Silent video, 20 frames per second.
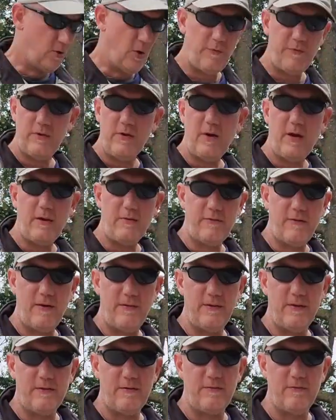So hopefully you guys
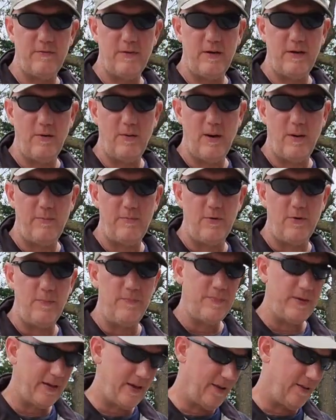found this video
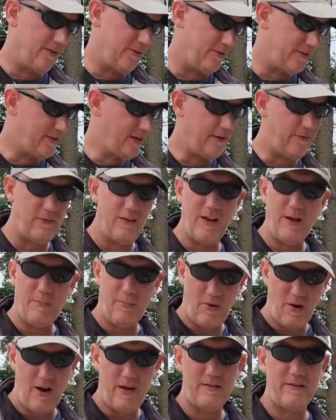helpful. Again, there's definitely a
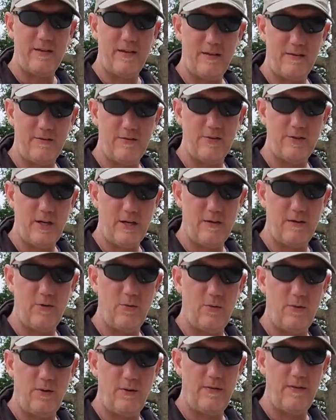process to checking the
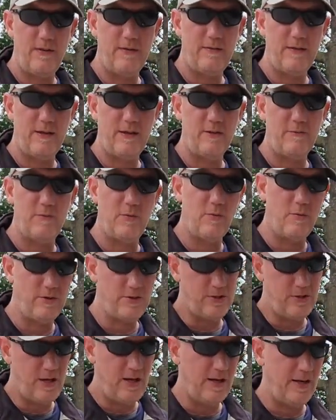oil in these things, but
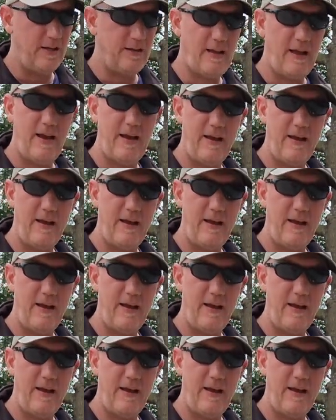once you kind of get the